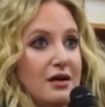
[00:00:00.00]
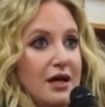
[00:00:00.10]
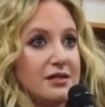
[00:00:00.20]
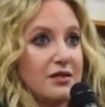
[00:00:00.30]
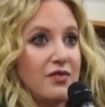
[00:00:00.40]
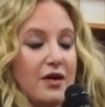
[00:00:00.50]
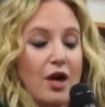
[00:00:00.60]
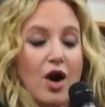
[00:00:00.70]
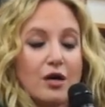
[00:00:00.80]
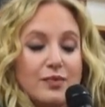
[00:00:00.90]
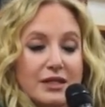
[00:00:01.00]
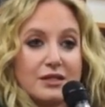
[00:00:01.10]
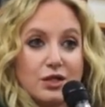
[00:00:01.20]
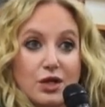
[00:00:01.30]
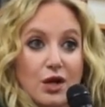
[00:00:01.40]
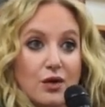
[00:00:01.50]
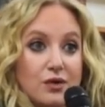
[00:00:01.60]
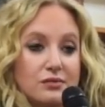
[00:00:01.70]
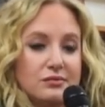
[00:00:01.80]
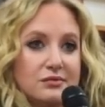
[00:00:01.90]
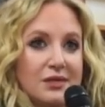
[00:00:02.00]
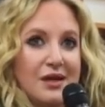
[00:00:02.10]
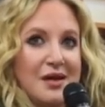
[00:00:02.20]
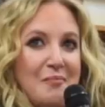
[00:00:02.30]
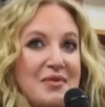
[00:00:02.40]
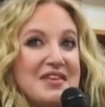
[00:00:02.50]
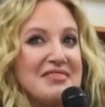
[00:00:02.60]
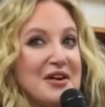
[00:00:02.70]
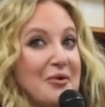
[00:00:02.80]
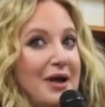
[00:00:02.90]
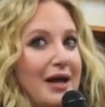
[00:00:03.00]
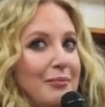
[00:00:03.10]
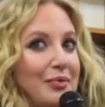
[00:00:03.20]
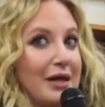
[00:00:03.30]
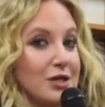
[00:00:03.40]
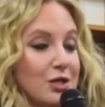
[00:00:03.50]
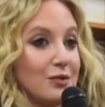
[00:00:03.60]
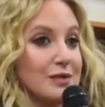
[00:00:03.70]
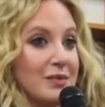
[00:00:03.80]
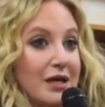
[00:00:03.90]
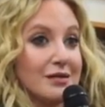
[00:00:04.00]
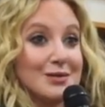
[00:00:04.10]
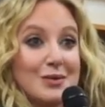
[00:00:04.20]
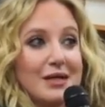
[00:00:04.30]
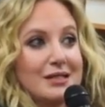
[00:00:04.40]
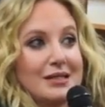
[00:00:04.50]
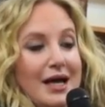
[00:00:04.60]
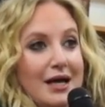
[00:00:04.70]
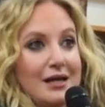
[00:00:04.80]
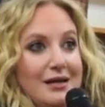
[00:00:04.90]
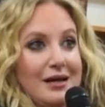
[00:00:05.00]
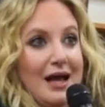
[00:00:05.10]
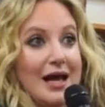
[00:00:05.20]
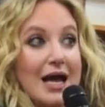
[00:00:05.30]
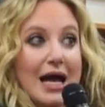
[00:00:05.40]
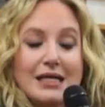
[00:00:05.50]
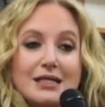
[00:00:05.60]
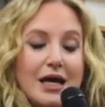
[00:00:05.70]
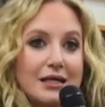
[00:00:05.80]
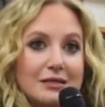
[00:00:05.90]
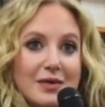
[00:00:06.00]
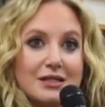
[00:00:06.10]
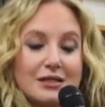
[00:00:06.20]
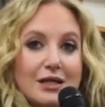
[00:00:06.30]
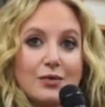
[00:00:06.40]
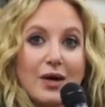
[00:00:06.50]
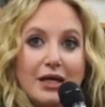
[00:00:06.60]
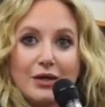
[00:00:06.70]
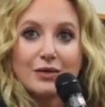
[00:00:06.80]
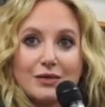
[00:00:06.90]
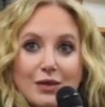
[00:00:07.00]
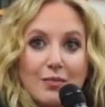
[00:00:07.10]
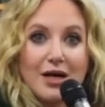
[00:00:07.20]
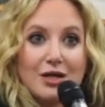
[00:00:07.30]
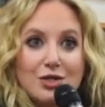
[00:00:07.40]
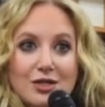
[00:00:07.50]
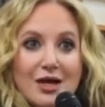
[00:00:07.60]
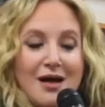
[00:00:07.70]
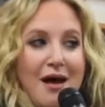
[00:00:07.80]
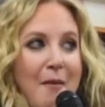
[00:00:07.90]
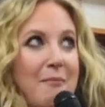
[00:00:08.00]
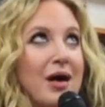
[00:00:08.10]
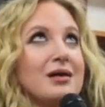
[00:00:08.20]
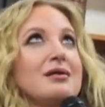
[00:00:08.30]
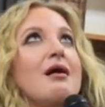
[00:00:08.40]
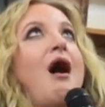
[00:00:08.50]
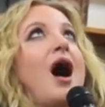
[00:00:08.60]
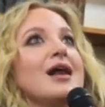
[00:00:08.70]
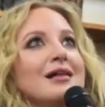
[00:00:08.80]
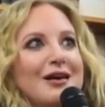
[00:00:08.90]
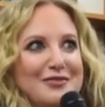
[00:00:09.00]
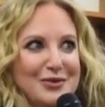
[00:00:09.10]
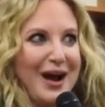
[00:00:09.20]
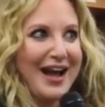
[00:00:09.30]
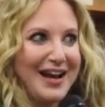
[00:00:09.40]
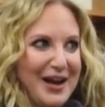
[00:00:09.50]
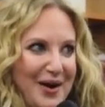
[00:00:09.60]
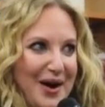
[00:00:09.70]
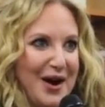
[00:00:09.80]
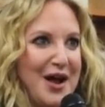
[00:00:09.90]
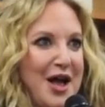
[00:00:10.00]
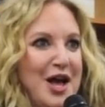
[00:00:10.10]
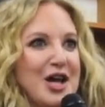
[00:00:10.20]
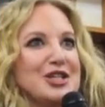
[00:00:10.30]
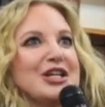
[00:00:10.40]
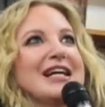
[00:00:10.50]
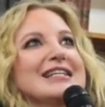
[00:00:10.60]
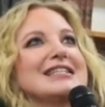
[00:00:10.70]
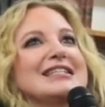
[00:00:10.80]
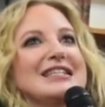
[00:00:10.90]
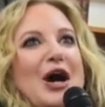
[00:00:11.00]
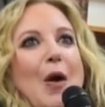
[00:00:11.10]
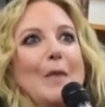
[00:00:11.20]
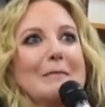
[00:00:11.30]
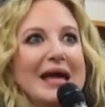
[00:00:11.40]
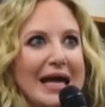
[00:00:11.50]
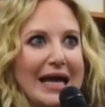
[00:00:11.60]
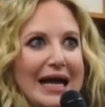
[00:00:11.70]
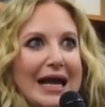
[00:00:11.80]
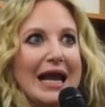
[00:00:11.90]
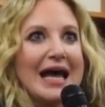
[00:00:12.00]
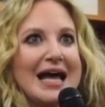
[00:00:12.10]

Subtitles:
it's a very hard place to go. But then the great pleasure was being in Zoya's head, and I did not expect to like writing her so much. My God, I loved writing her. She is so mean.